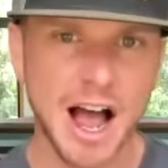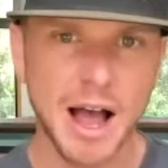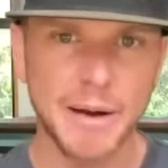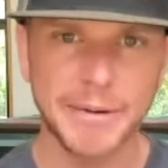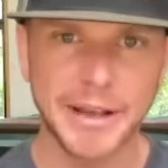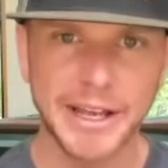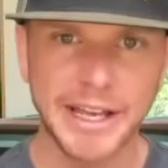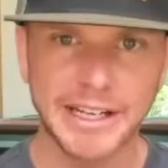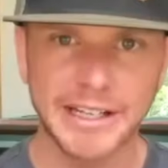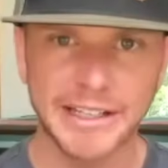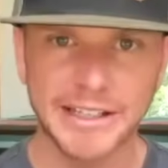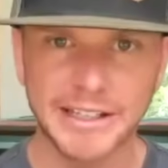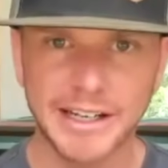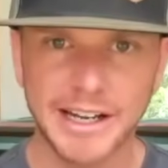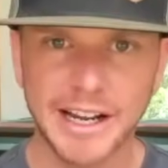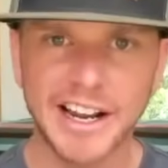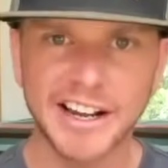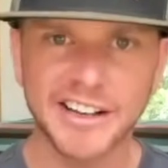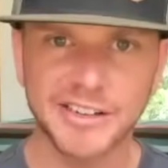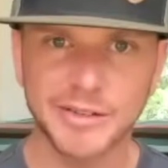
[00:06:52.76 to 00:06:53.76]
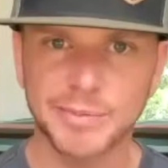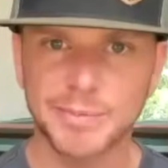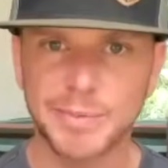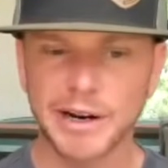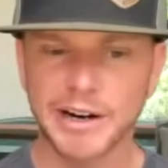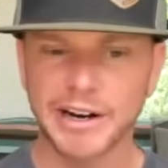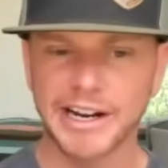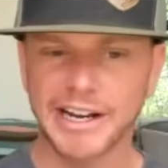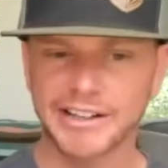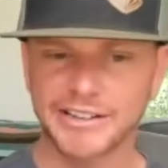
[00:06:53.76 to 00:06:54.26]
common
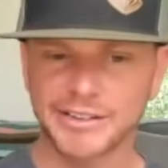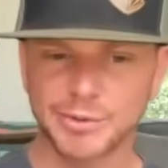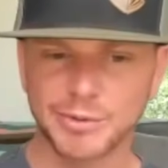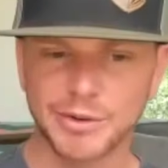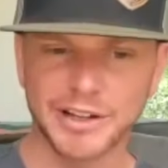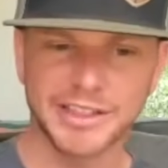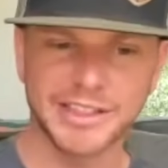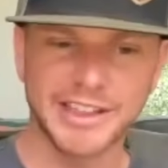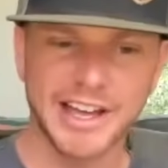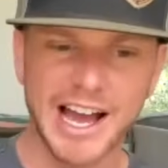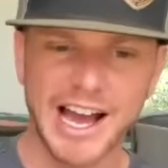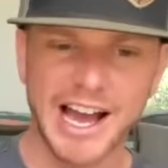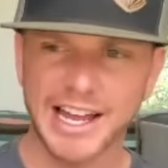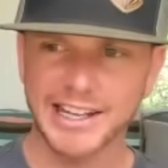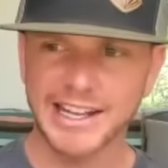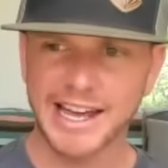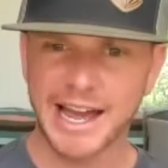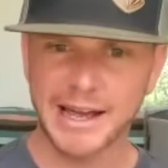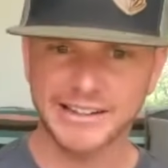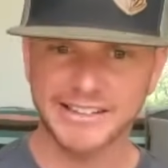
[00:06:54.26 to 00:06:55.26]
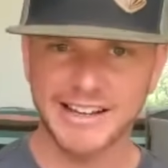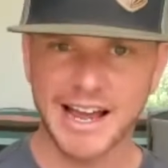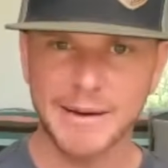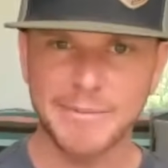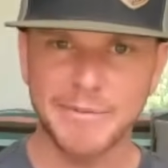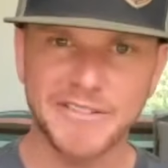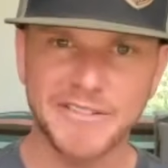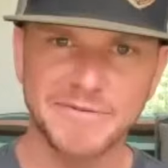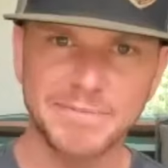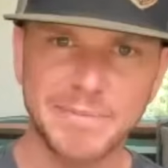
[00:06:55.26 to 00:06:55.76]
experience with that
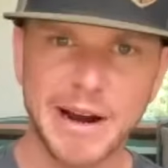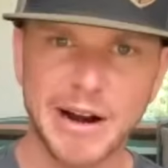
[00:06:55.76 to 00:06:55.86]
type of